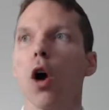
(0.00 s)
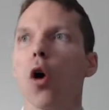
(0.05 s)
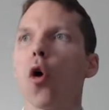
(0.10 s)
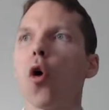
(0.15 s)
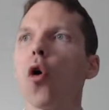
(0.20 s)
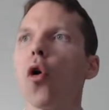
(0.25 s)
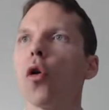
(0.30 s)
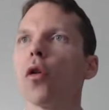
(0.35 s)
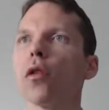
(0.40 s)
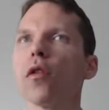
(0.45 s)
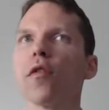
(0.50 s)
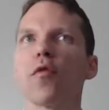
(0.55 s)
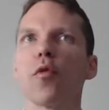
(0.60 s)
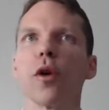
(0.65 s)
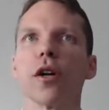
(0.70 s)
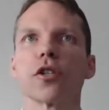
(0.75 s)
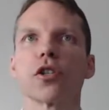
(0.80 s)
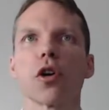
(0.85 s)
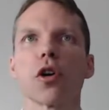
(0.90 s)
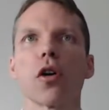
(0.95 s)
all of
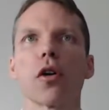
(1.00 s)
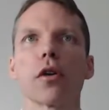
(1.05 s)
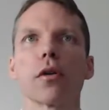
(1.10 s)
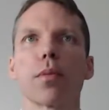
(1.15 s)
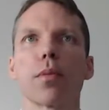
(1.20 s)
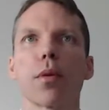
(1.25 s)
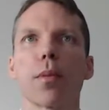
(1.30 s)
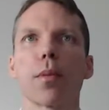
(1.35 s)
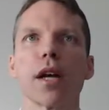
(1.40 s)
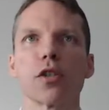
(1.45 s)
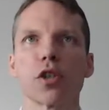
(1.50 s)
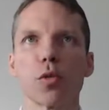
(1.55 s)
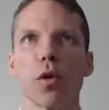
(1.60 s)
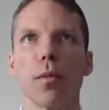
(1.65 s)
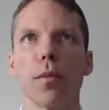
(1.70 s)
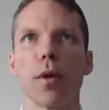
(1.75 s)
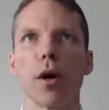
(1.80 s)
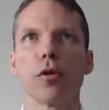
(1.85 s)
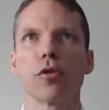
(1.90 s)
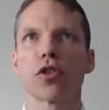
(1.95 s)
which are in perpetual
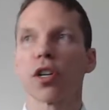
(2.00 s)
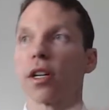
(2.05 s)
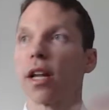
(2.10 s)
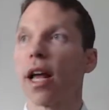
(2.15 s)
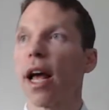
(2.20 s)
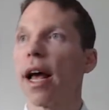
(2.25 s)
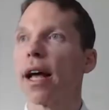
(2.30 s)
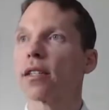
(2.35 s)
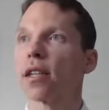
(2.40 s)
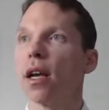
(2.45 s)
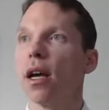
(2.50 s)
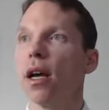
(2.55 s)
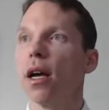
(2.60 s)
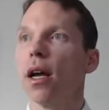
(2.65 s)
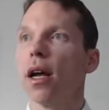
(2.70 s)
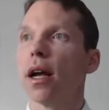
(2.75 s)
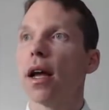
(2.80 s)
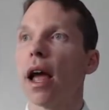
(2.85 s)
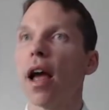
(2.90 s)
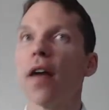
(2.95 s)
motion, as
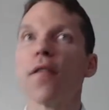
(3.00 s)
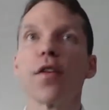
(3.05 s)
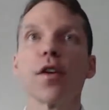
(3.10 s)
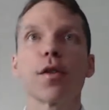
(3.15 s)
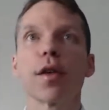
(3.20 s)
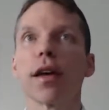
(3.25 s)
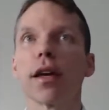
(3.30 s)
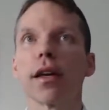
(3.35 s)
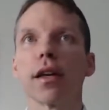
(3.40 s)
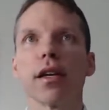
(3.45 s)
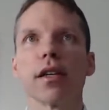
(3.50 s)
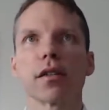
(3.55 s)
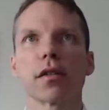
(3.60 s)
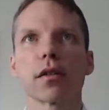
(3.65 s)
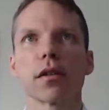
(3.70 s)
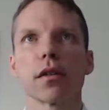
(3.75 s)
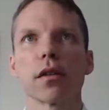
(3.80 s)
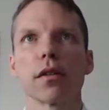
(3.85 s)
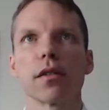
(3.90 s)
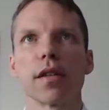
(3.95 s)
everything
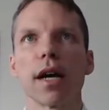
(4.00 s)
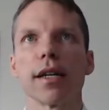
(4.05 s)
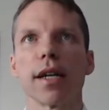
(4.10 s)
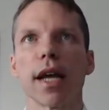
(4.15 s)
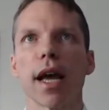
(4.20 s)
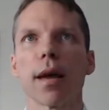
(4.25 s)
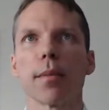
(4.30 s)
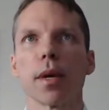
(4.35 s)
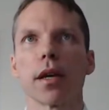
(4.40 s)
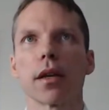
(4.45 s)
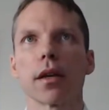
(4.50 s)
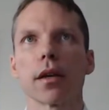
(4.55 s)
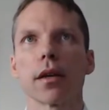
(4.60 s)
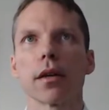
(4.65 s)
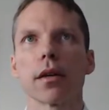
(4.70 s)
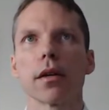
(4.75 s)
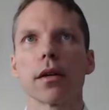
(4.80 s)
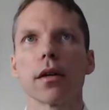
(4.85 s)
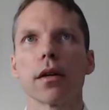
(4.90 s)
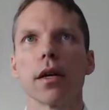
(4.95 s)
is dynamic
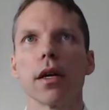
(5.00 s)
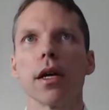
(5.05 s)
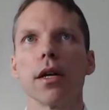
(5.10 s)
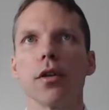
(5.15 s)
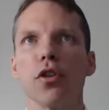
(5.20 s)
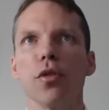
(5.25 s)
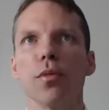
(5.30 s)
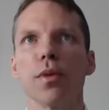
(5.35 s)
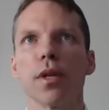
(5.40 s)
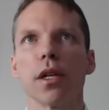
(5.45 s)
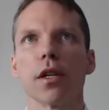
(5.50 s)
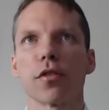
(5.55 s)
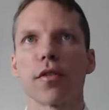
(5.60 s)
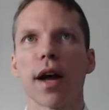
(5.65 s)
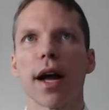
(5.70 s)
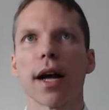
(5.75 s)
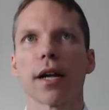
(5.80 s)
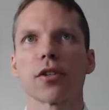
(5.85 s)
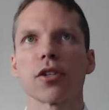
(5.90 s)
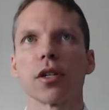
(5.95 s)
in human
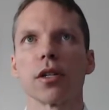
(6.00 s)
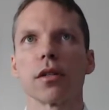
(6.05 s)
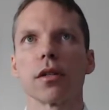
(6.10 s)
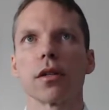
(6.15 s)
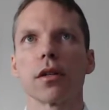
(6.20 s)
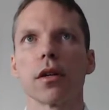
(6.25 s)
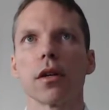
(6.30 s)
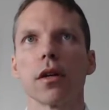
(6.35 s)
interaction,